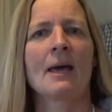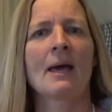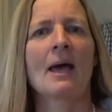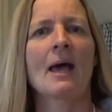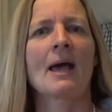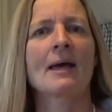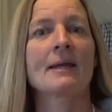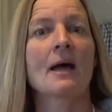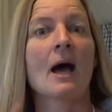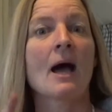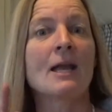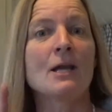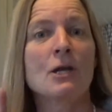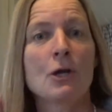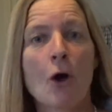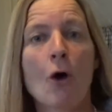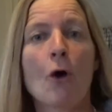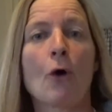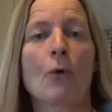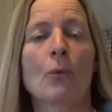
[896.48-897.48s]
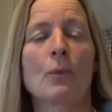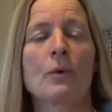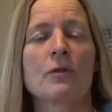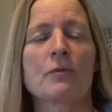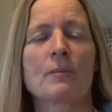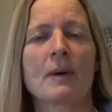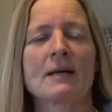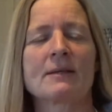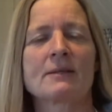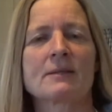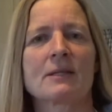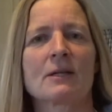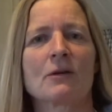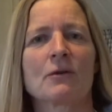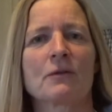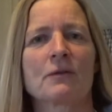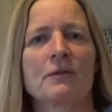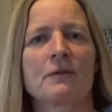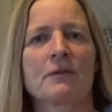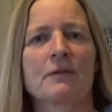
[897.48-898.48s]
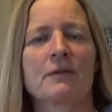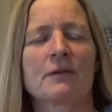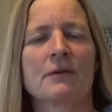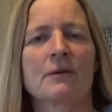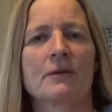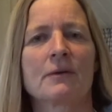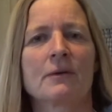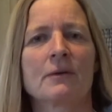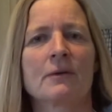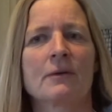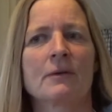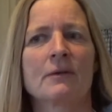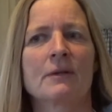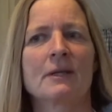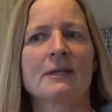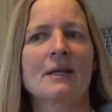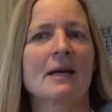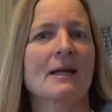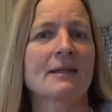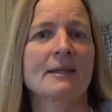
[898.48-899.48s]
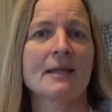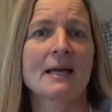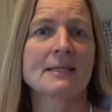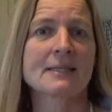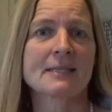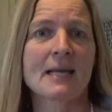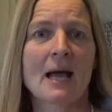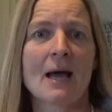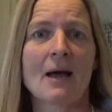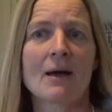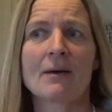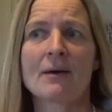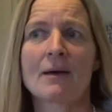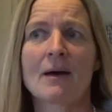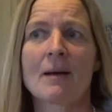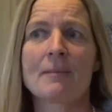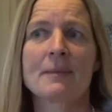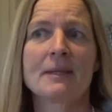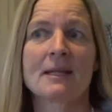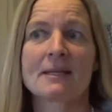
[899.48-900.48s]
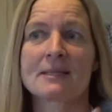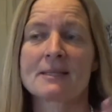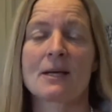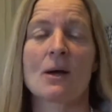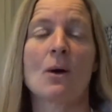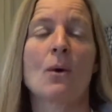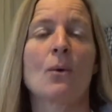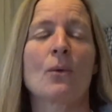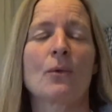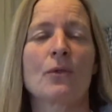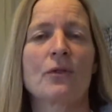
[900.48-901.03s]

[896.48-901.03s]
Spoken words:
And I know with myself that, and that's how, I mean, that's the whole